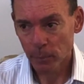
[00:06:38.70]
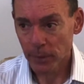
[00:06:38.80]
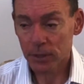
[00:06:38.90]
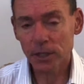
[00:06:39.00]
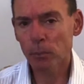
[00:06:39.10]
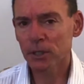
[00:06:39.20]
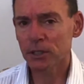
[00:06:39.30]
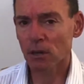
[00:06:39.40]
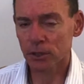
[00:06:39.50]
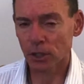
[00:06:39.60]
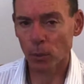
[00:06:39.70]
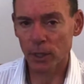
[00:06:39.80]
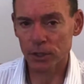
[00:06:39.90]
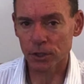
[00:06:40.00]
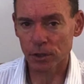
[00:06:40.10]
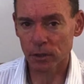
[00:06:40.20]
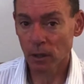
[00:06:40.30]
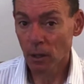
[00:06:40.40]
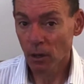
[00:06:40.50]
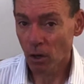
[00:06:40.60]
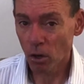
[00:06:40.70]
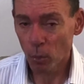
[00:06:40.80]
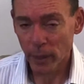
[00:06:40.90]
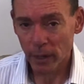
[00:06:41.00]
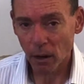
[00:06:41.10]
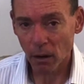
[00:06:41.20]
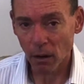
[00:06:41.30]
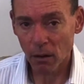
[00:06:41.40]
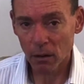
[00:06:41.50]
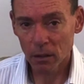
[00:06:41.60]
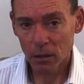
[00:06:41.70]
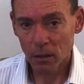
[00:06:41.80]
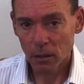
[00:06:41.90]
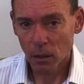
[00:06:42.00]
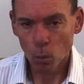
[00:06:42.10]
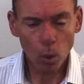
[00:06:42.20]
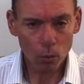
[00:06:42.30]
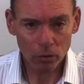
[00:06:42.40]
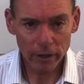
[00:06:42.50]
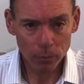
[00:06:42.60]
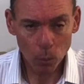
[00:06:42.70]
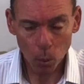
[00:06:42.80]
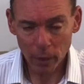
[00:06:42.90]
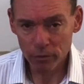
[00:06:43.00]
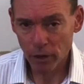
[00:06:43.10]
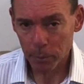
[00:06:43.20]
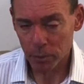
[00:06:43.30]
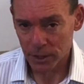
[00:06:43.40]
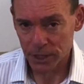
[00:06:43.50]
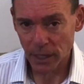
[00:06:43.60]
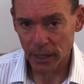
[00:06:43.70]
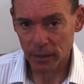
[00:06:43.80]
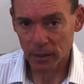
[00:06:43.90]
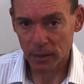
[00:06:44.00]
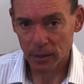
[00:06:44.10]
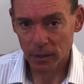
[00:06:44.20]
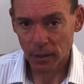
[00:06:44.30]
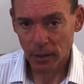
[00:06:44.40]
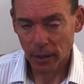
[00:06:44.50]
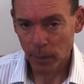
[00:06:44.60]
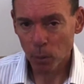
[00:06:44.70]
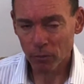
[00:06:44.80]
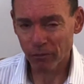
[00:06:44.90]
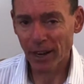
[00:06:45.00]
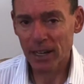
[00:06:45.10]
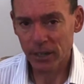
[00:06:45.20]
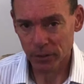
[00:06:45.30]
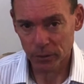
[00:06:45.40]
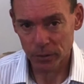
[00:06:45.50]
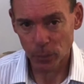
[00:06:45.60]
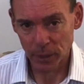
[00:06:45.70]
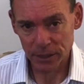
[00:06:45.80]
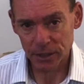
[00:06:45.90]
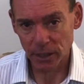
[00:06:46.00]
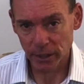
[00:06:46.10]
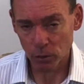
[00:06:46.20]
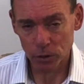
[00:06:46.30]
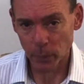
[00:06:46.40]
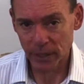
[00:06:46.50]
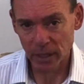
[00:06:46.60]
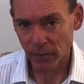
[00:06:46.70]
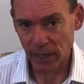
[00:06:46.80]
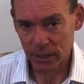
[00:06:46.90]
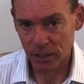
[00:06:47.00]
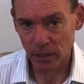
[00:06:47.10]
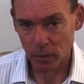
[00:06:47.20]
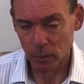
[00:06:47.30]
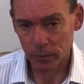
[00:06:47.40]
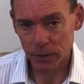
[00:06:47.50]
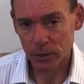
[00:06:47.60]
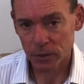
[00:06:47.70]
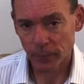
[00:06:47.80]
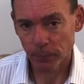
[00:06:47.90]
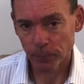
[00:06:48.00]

Because then we start to question who we are, what we represent, and what value do we see or do we give ourselves.